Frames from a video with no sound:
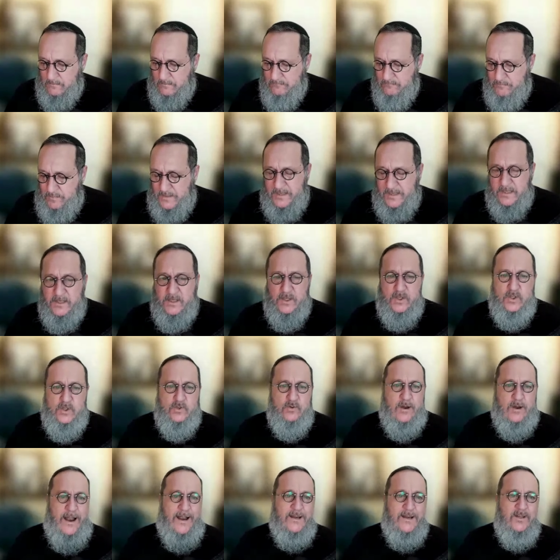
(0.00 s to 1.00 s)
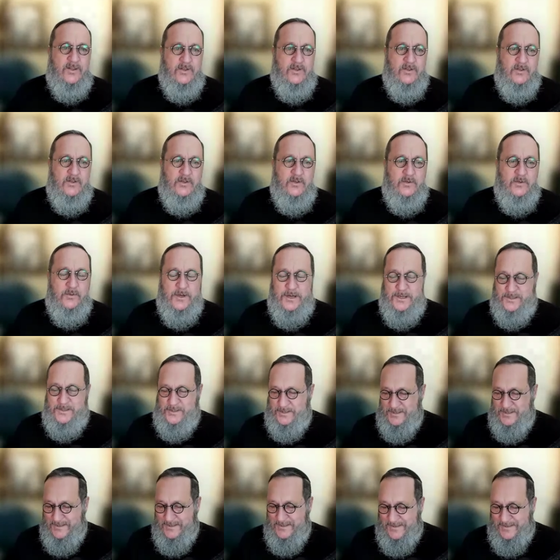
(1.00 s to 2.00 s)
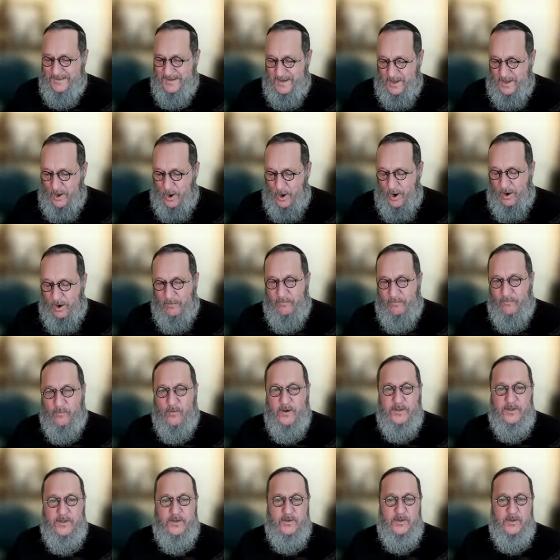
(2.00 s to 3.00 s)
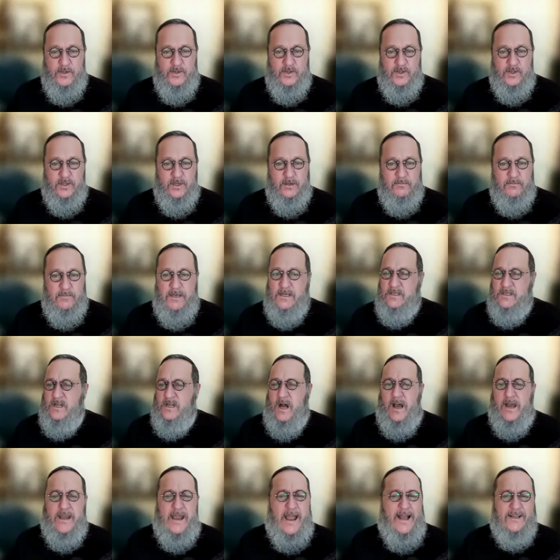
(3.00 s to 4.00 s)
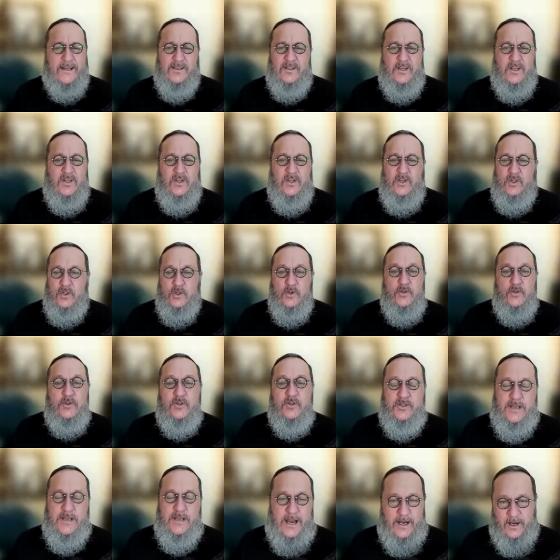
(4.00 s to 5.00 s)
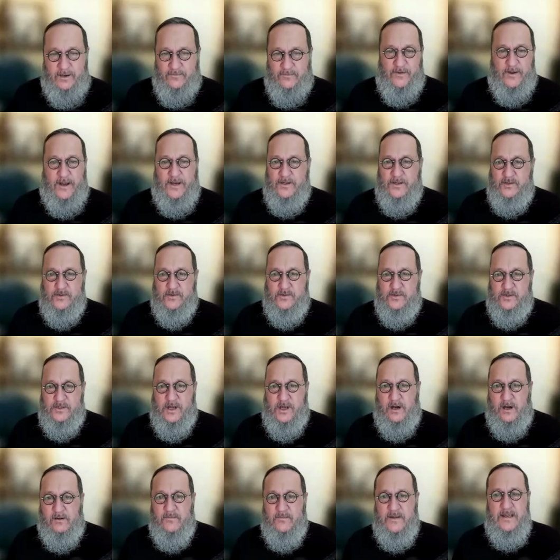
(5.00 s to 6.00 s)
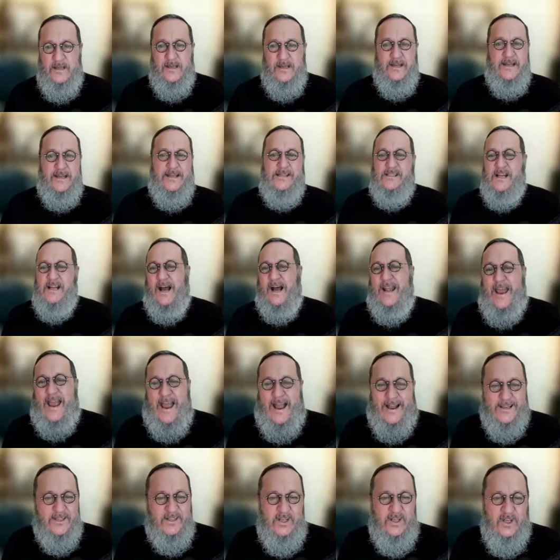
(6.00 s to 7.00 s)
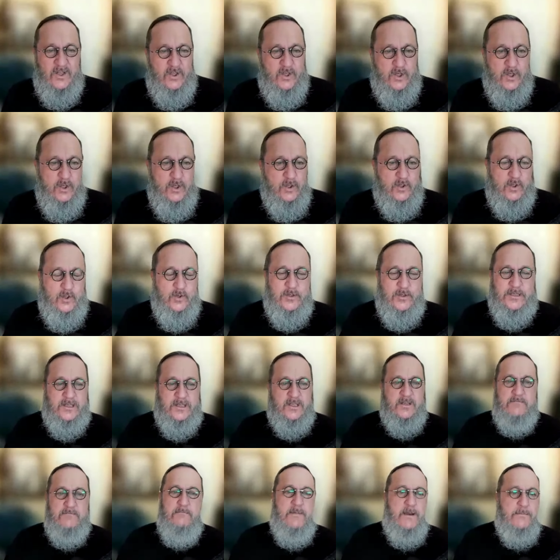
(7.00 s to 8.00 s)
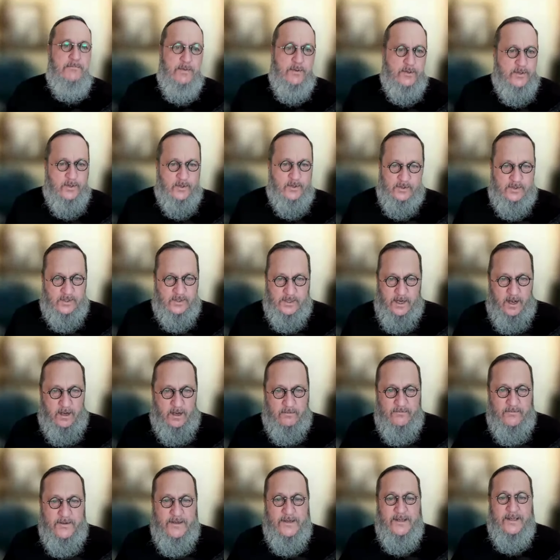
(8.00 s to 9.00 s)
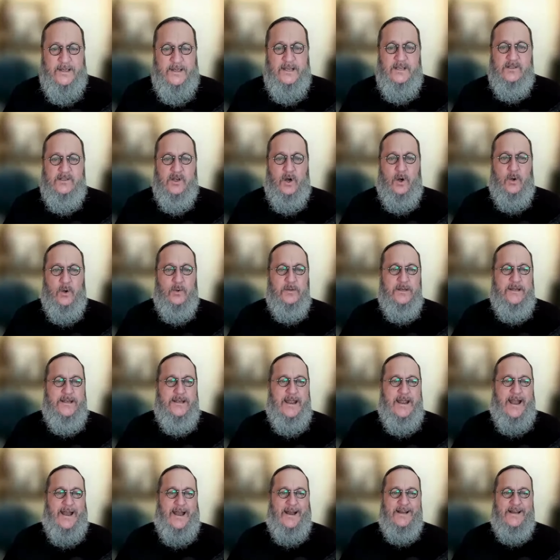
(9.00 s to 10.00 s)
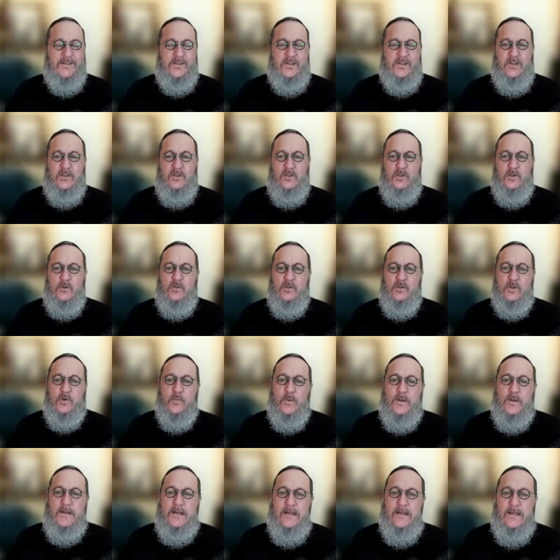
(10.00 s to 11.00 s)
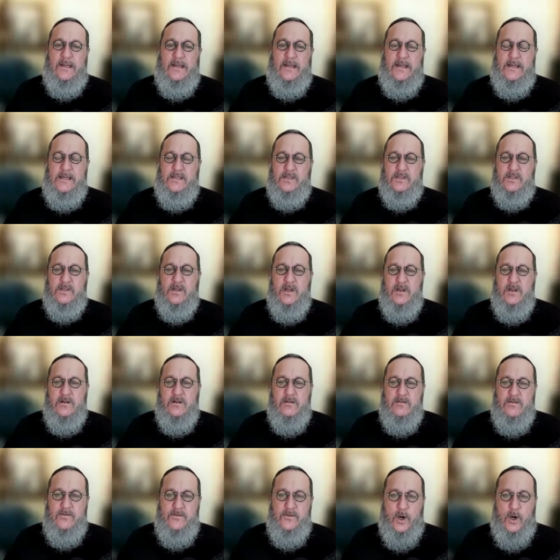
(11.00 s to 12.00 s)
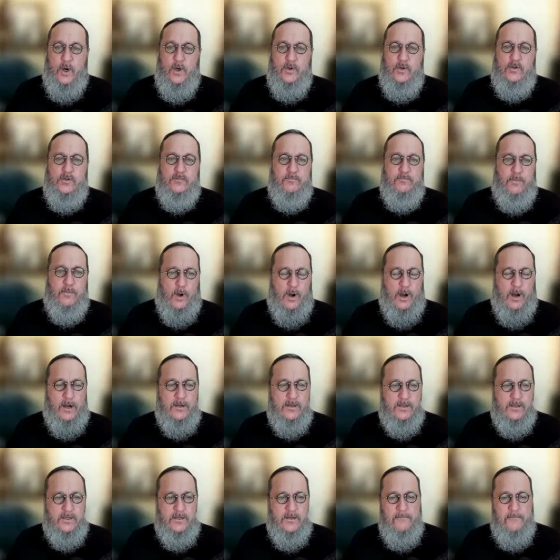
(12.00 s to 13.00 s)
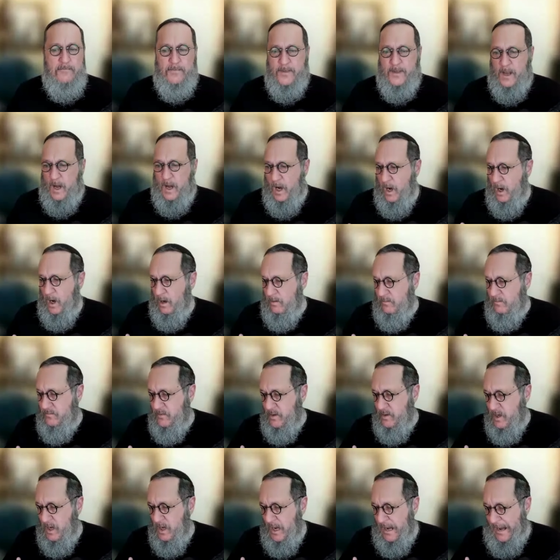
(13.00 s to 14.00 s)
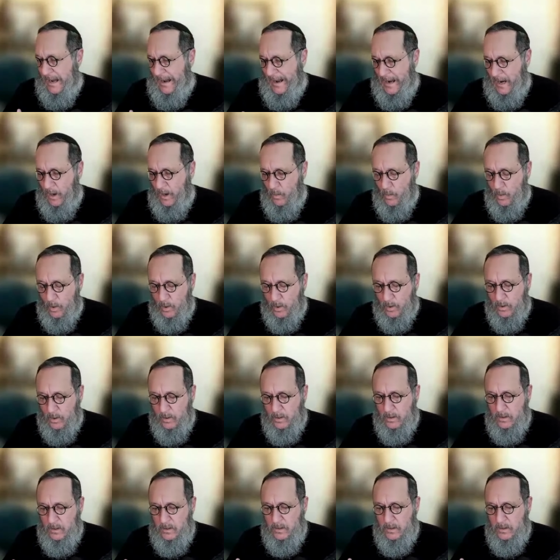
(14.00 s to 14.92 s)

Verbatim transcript: be a distraction to us and offer it to Hashem. He's not asking you to sacrifice yourself. He's not asking you to dismember yourself. He's only asking you to release those parts of our